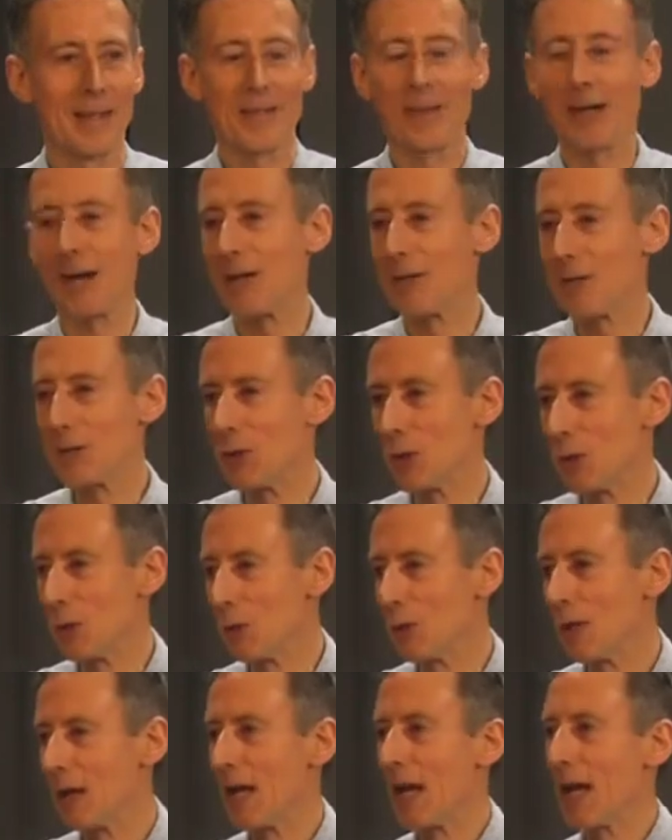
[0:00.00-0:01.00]
Then I
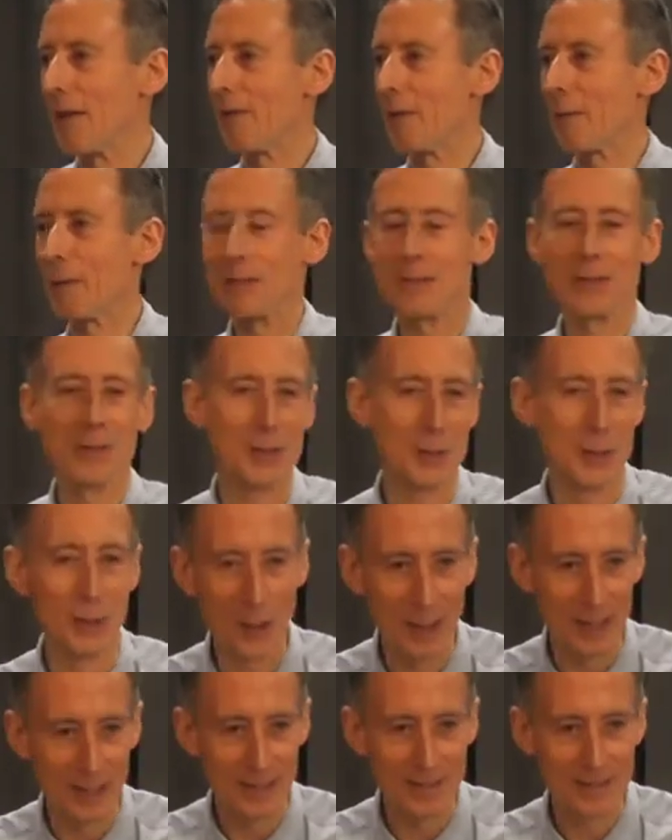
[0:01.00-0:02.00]
knew if I went to the
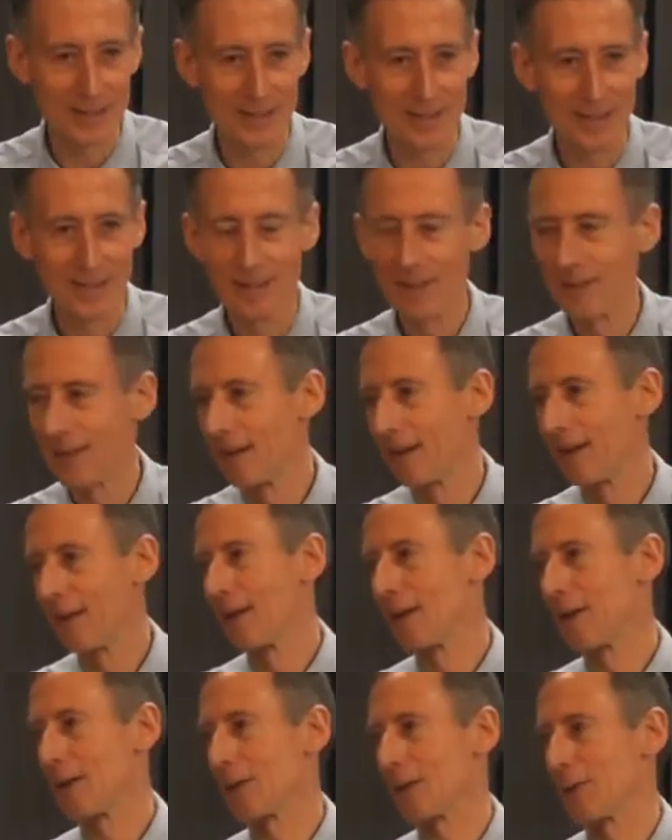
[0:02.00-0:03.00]
toilet,
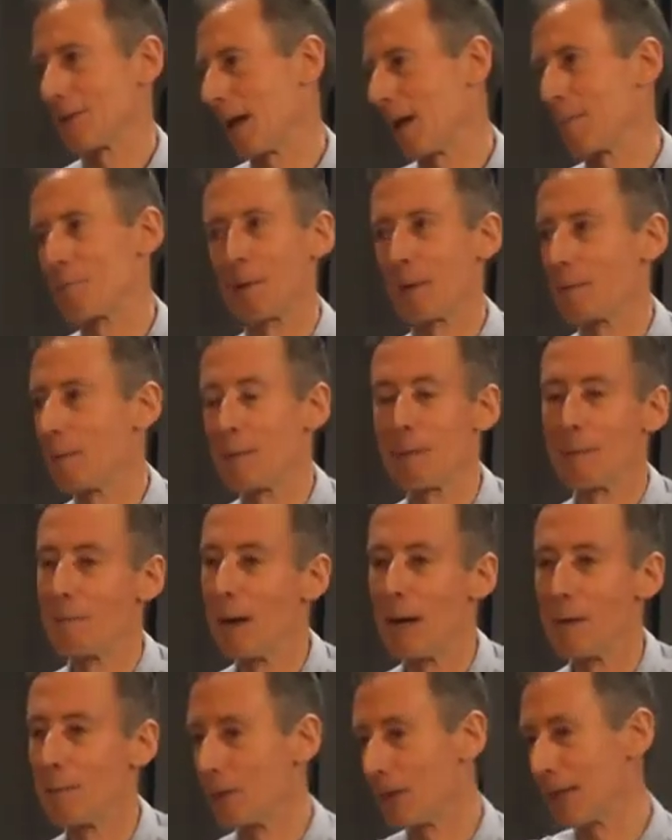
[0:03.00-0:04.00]
that would probably be the
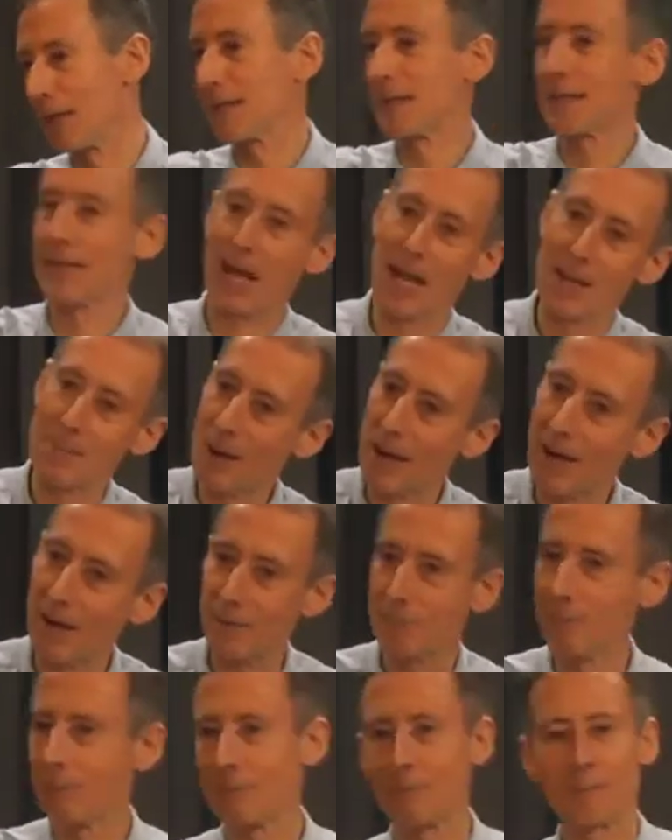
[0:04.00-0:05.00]
moment he came
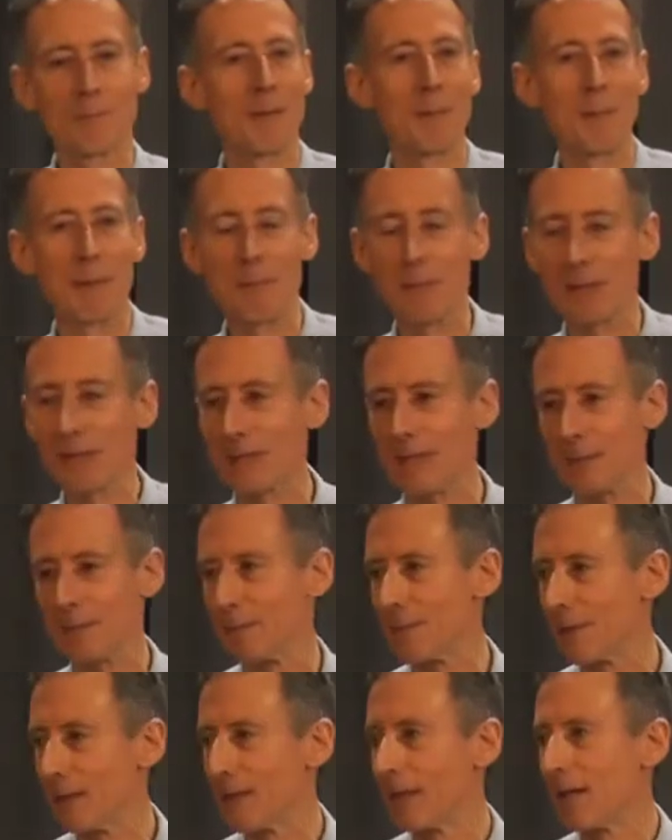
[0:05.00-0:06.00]
out and then we'd miss
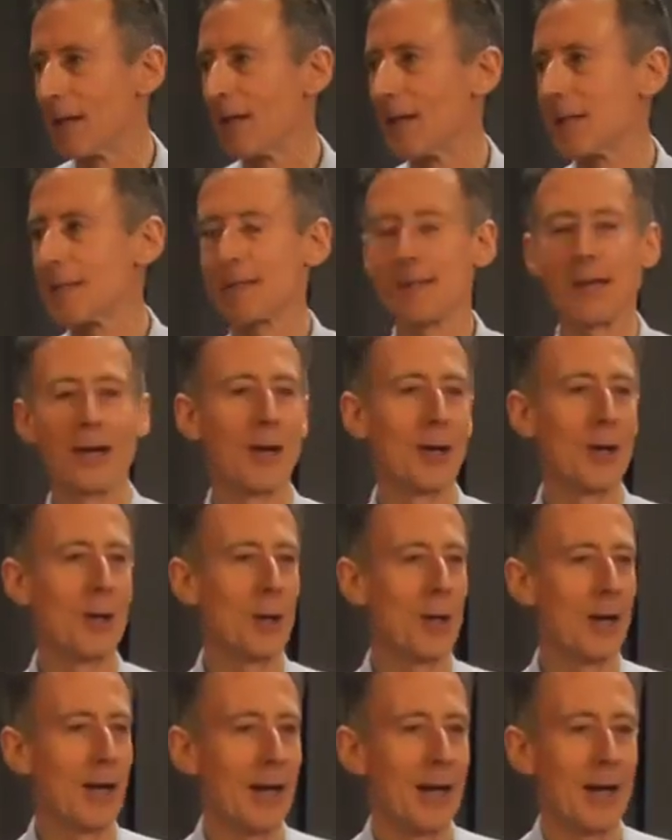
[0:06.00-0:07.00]
him.
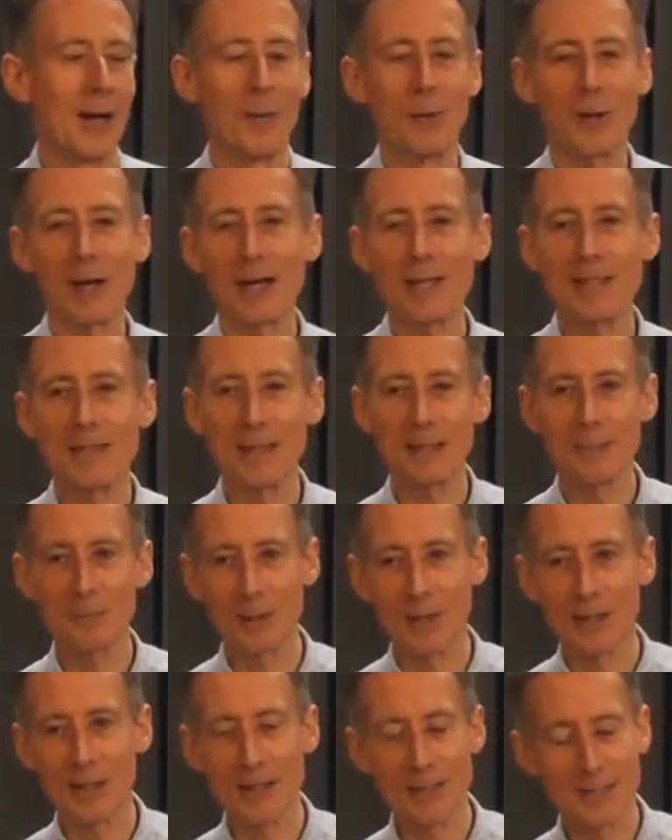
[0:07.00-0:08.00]
So what I did
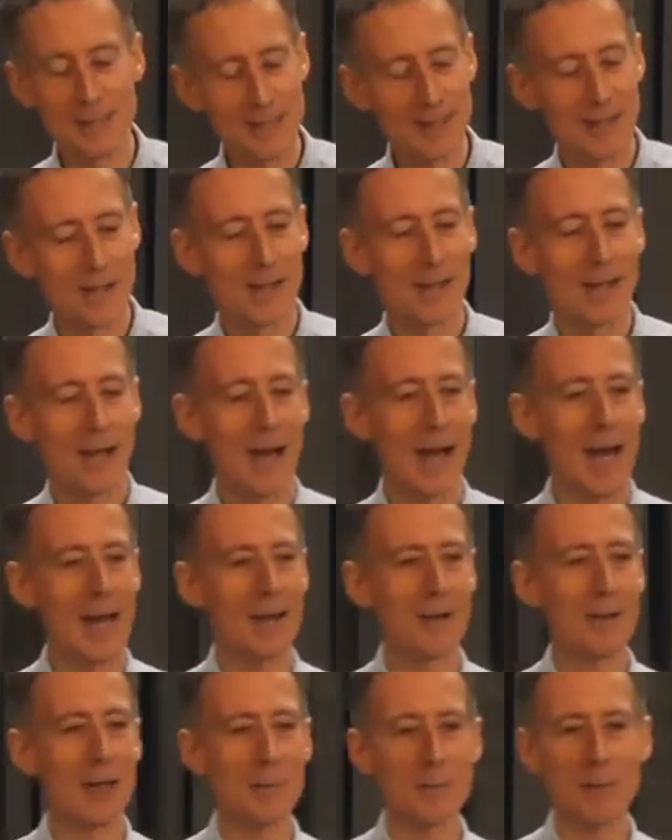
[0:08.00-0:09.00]
was, I had
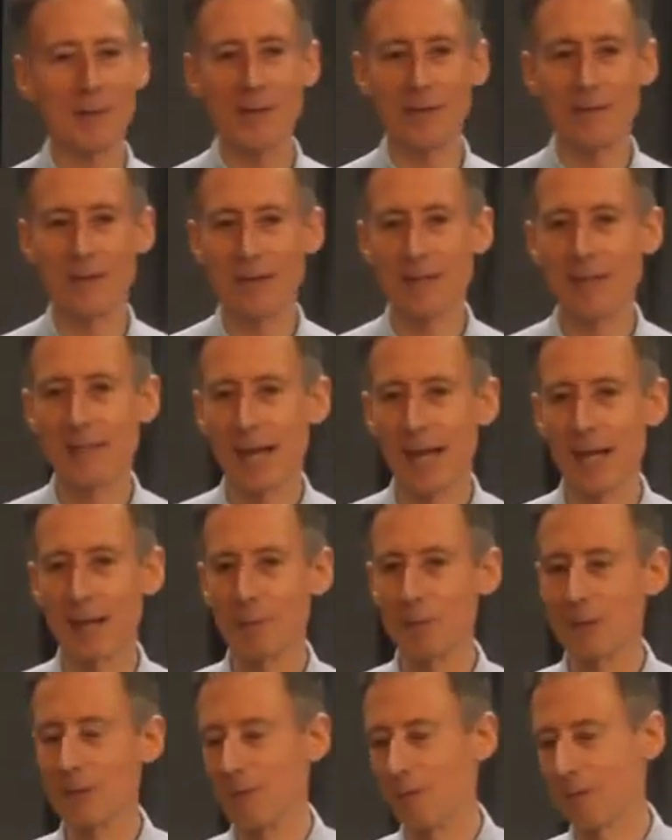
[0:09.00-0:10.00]
a copy of the Evening
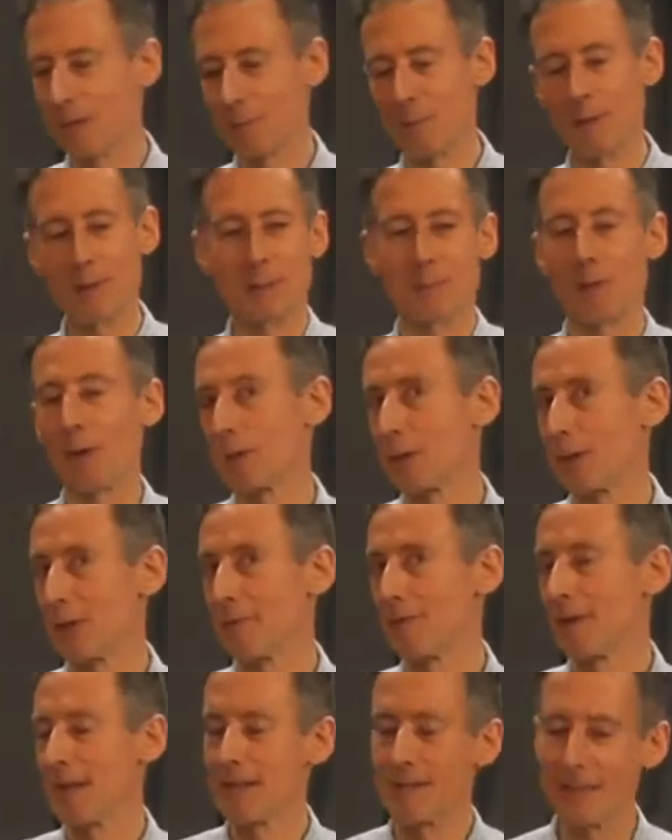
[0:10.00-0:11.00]
Standard, which I was supposedly
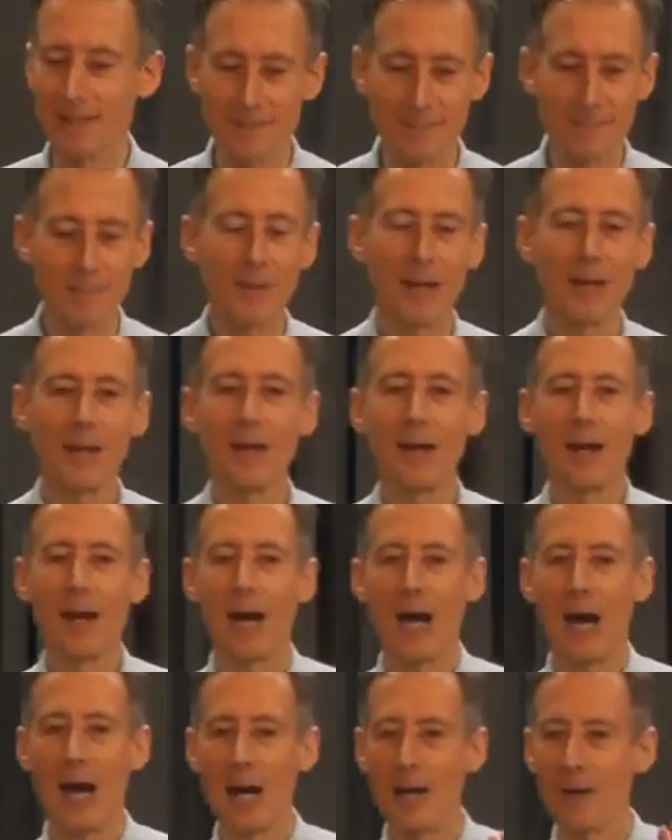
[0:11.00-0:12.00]
reading.
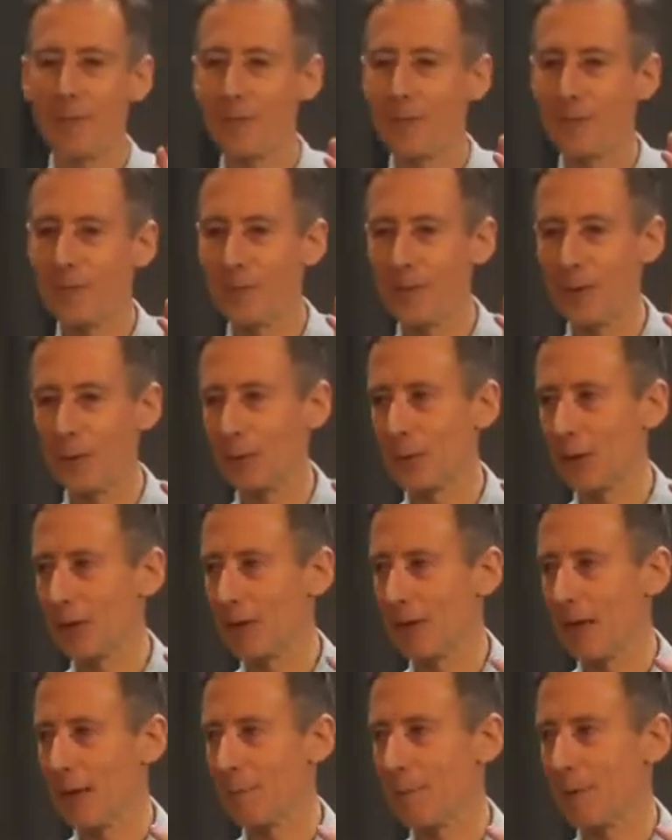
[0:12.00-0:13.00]
I folded
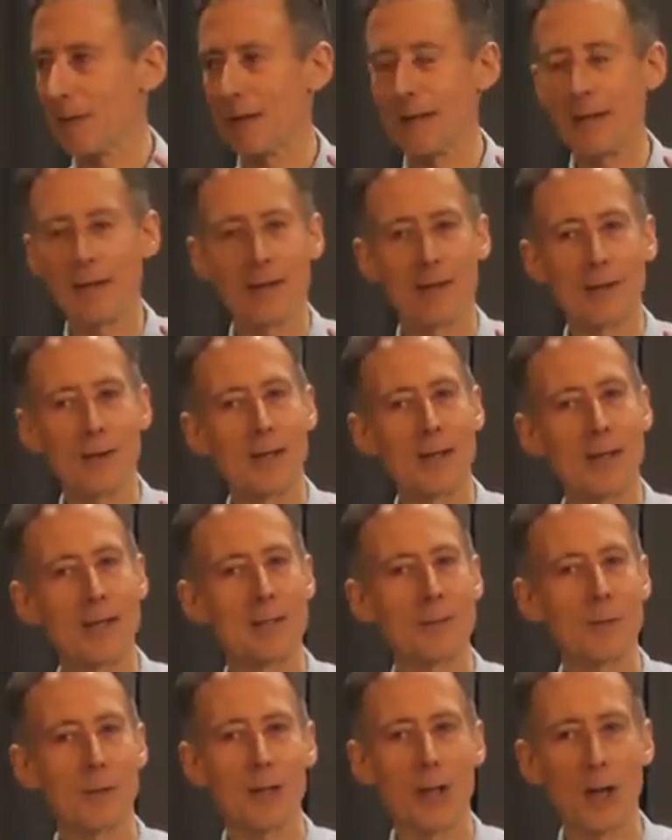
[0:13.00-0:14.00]
it up
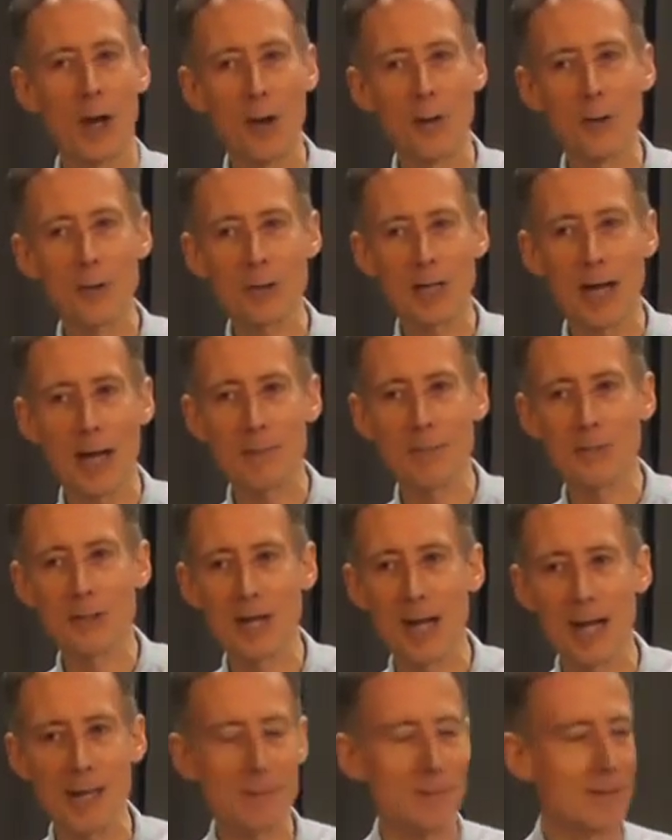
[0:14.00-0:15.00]
into a cone-type
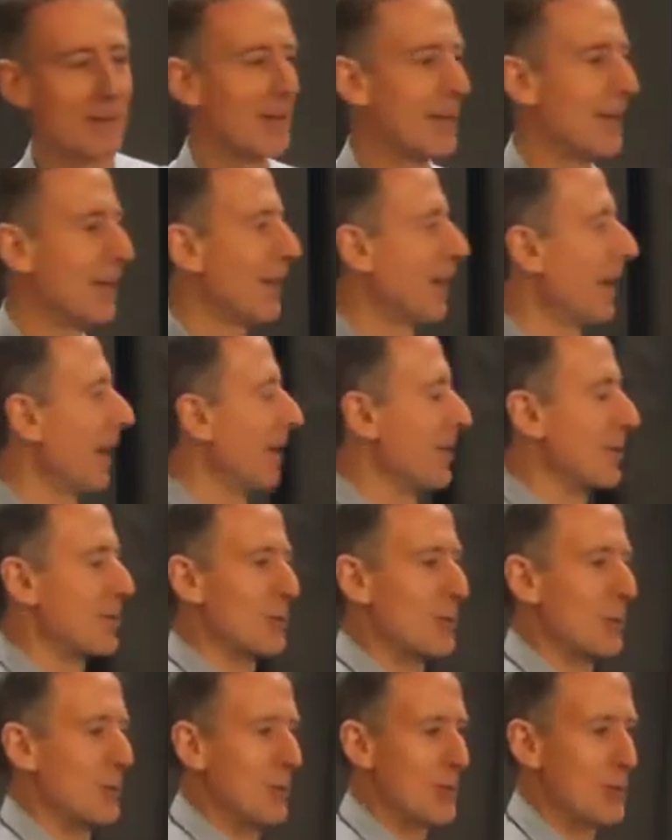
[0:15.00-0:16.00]
shape and
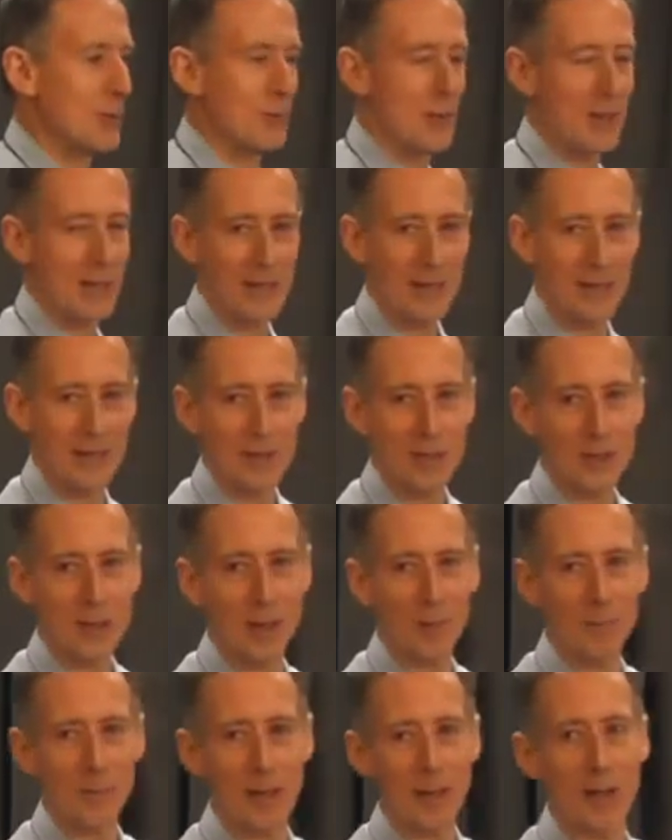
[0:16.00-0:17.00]
stood discreetly in a
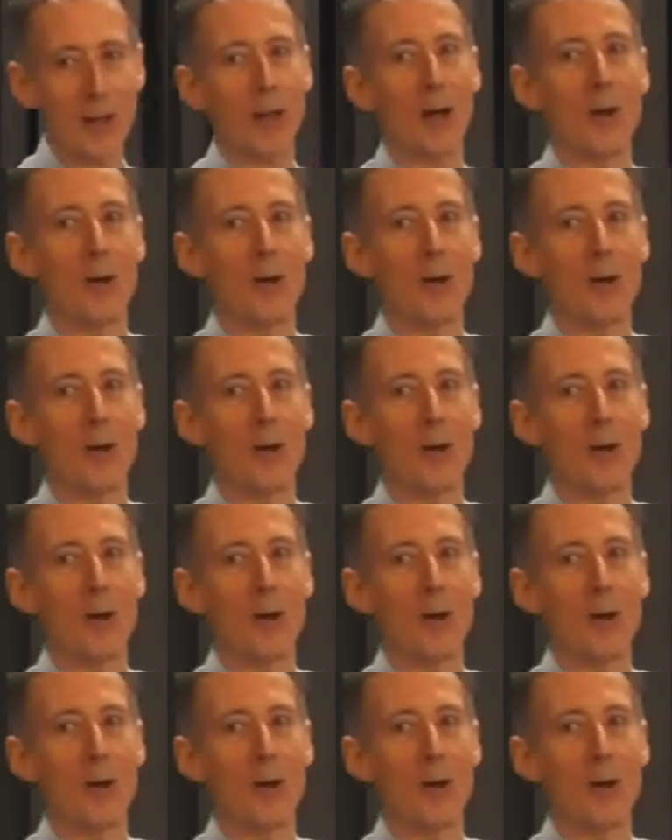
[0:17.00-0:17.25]
shop, a